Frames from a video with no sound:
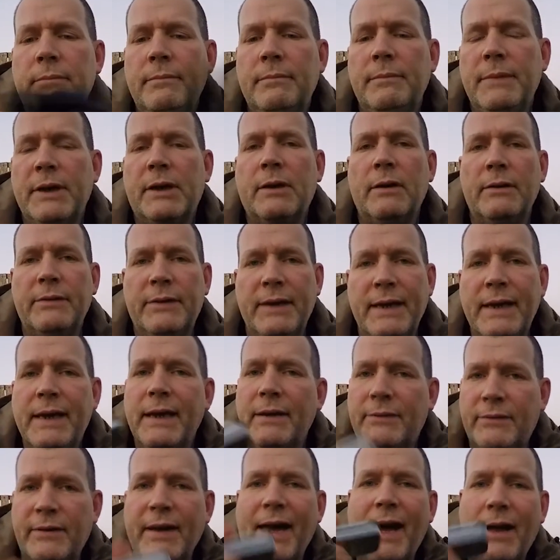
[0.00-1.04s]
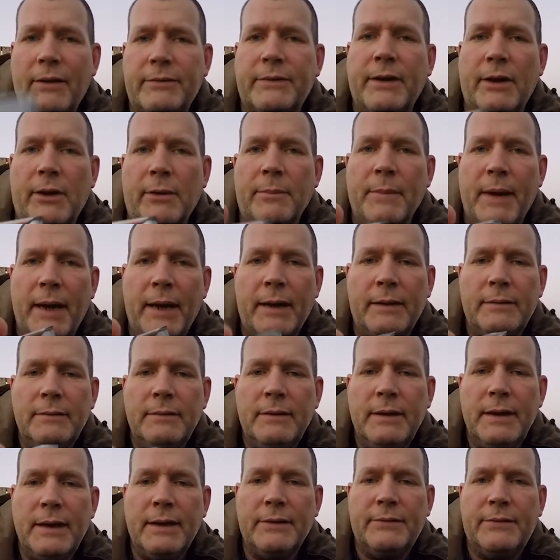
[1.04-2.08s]
because he gets out there, man.
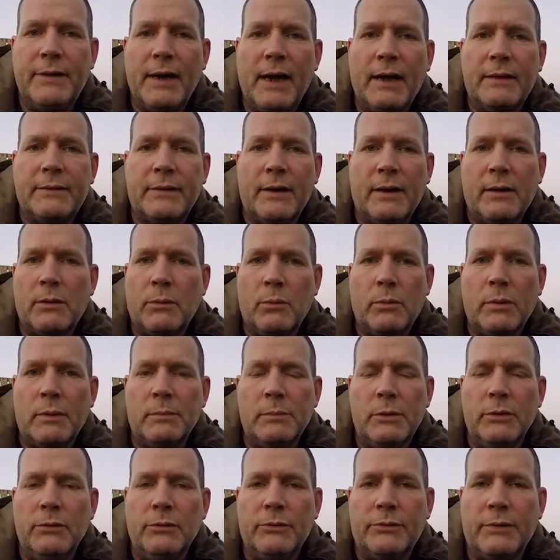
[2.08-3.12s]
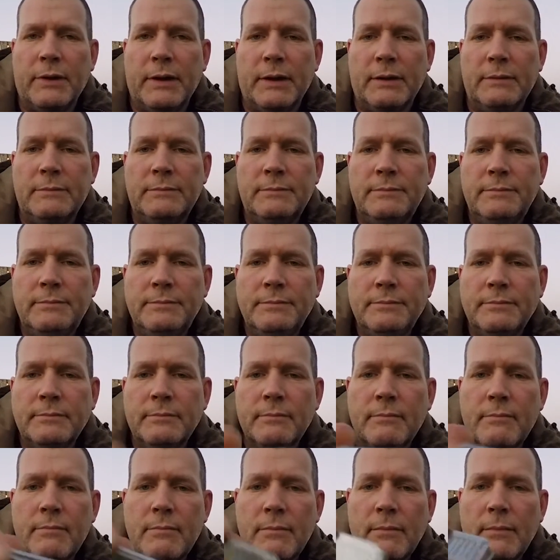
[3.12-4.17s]
He gets out there. I don't want him losing it.
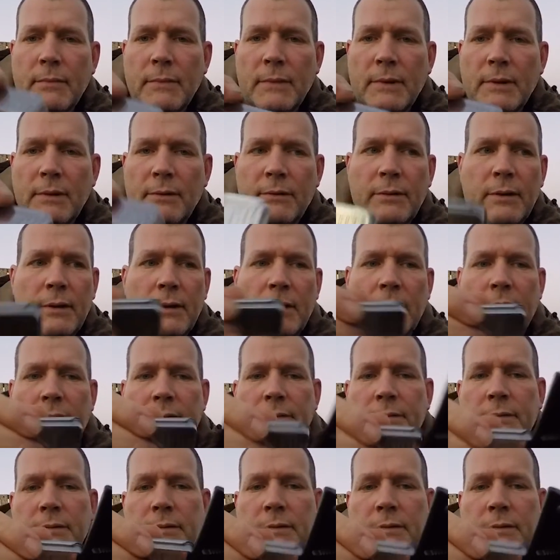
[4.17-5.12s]
So